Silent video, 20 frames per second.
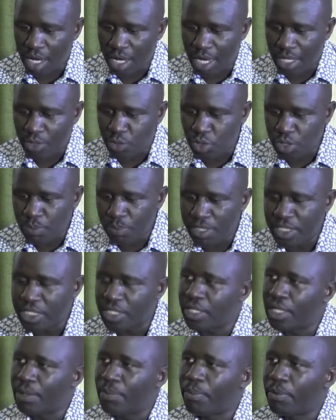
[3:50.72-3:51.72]
at what
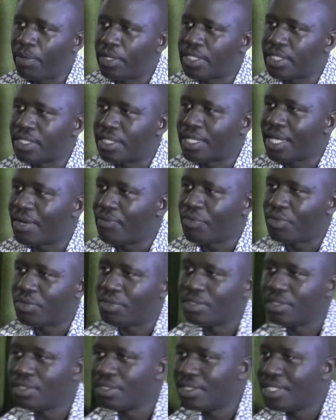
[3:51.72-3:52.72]
particular point, therefore,
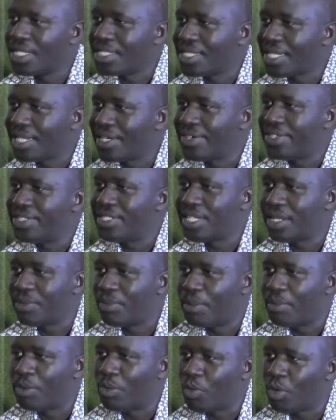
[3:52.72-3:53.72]
does a Christian
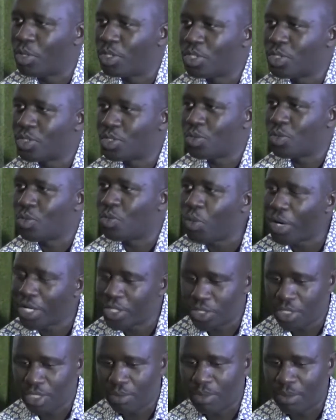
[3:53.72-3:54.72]
maybe want to
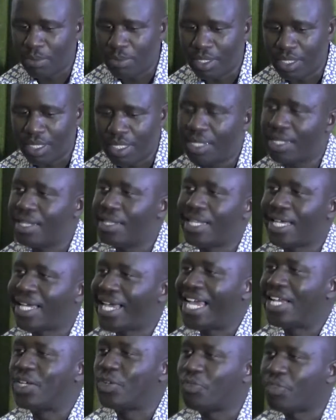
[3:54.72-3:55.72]
question maybe the
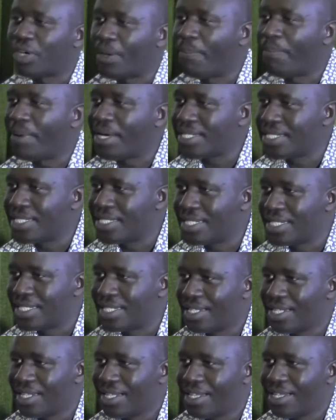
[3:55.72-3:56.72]
kind of capacity
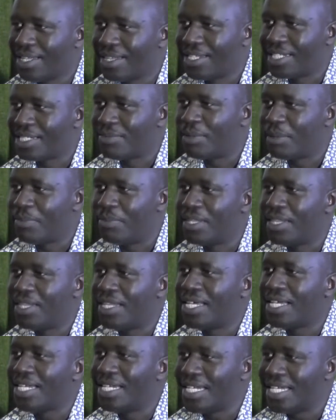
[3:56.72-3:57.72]
that maybe
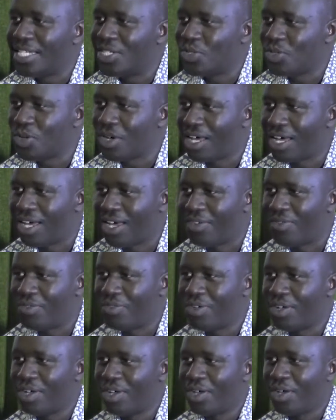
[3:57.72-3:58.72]
they need to have
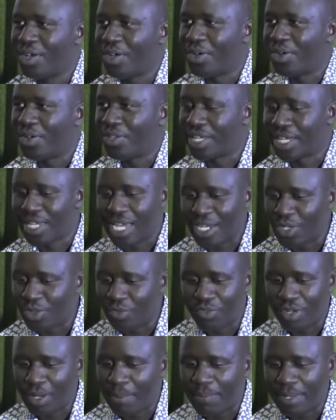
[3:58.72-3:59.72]
or the kind
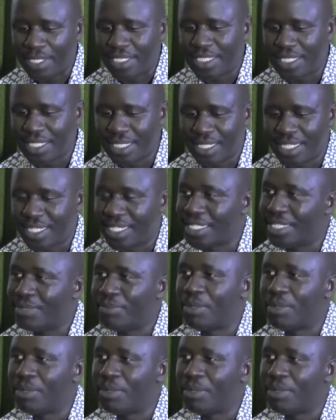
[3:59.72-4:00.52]
of capacity they need